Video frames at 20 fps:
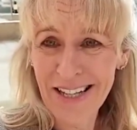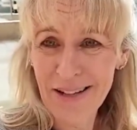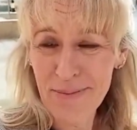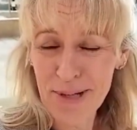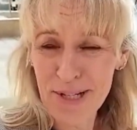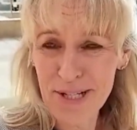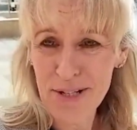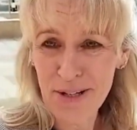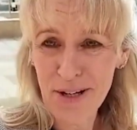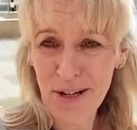
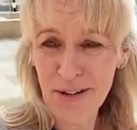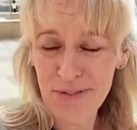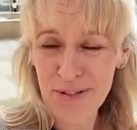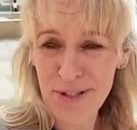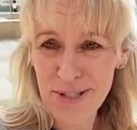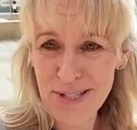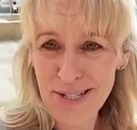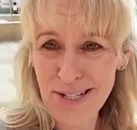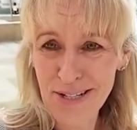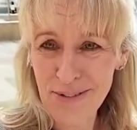Please look after
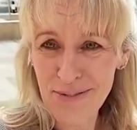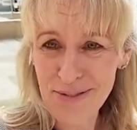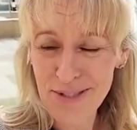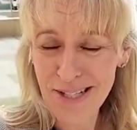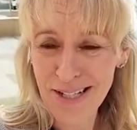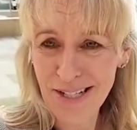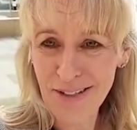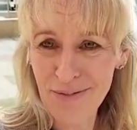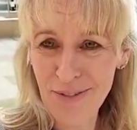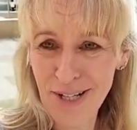yourselves.
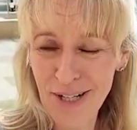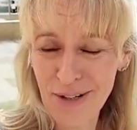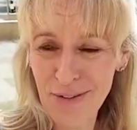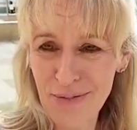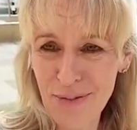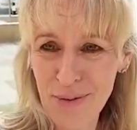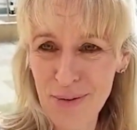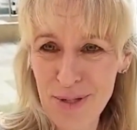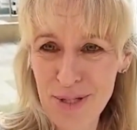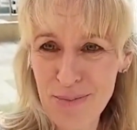And I really look
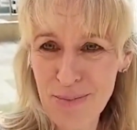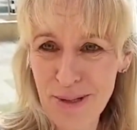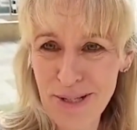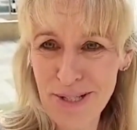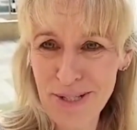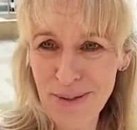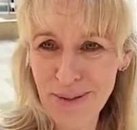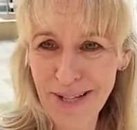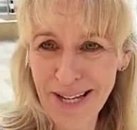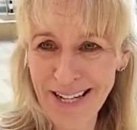forward to
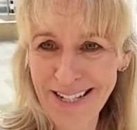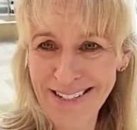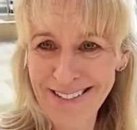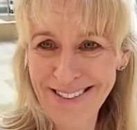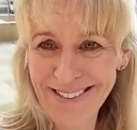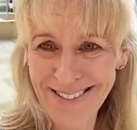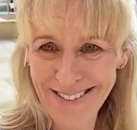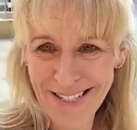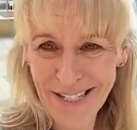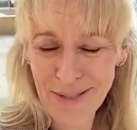speaking to you again
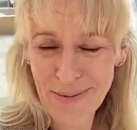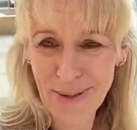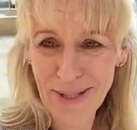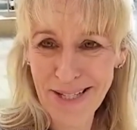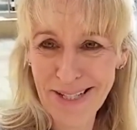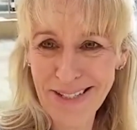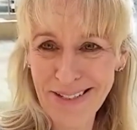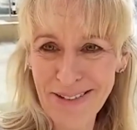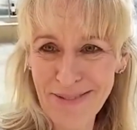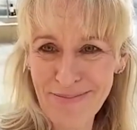next
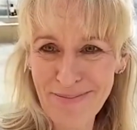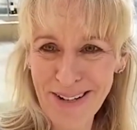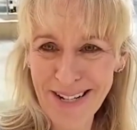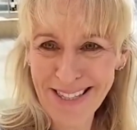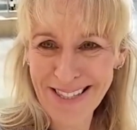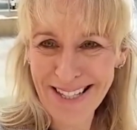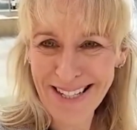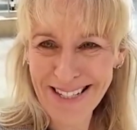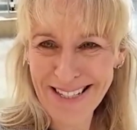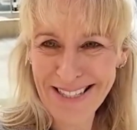week.
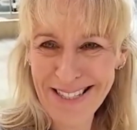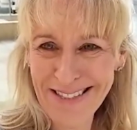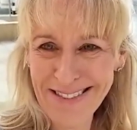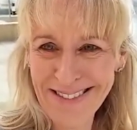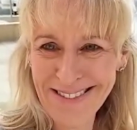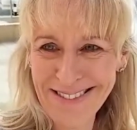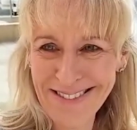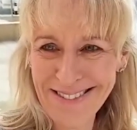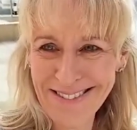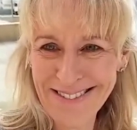Many thanks. Thank
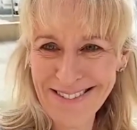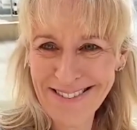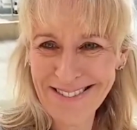you.